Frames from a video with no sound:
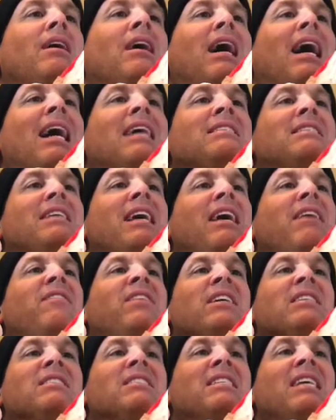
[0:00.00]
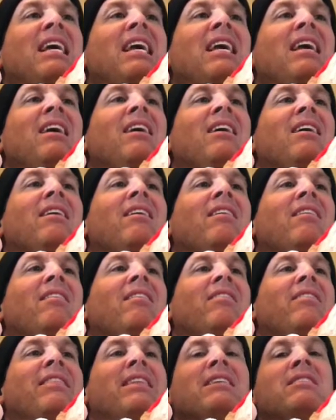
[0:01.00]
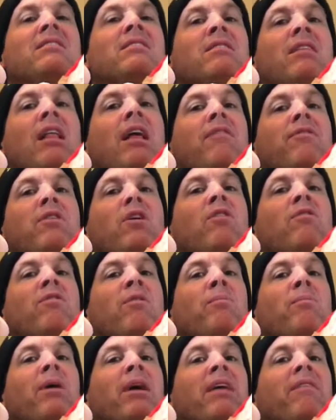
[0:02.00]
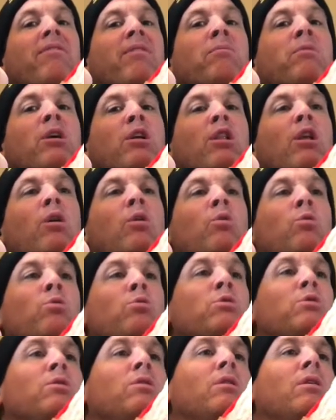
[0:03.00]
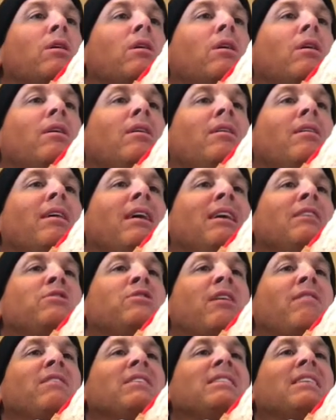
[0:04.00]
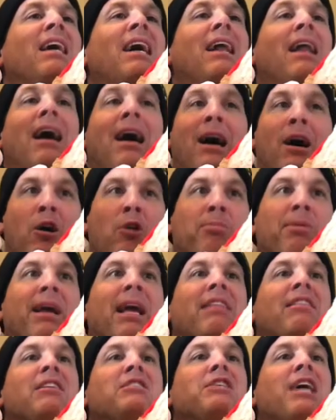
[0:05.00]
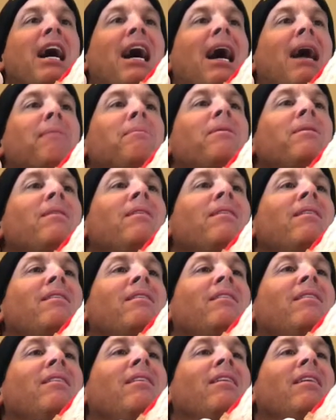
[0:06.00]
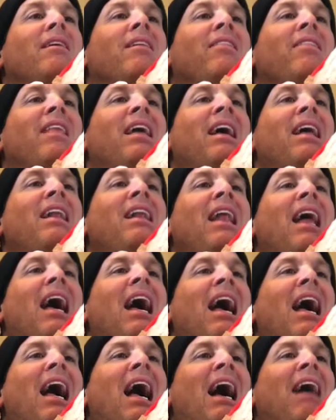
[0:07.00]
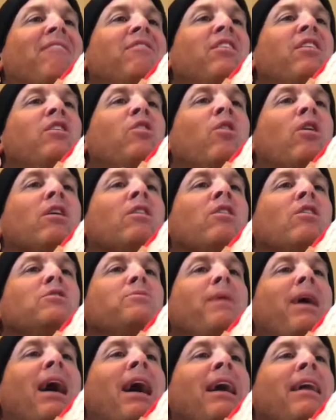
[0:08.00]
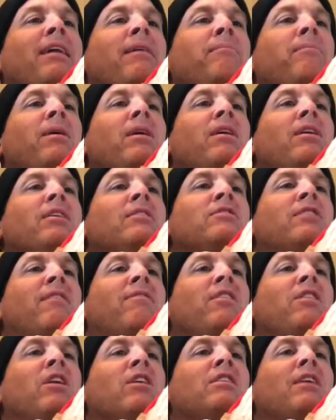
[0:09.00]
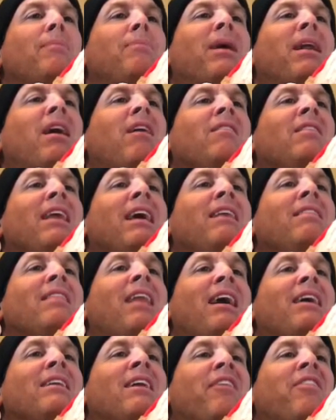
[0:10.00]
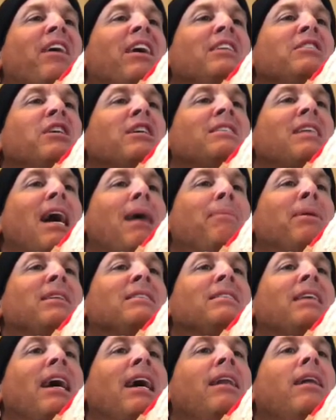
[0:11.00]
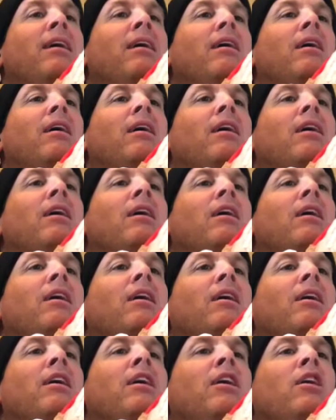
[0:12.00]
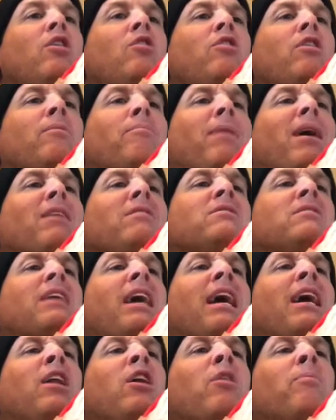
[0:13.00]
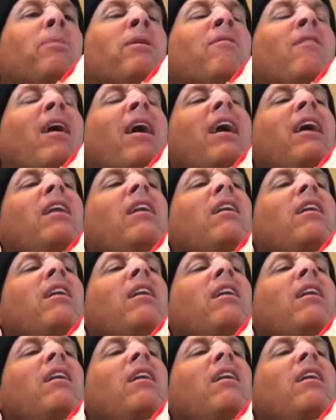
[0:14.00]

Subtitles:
I say, Ditsy, this is leftover money from the clothes. And Trevor said, I hope you get the job. And then, after the door closed behind him, Trevor looked up at Arlene like nothing had just happened and said, "You know your mouth's hanging open, right?"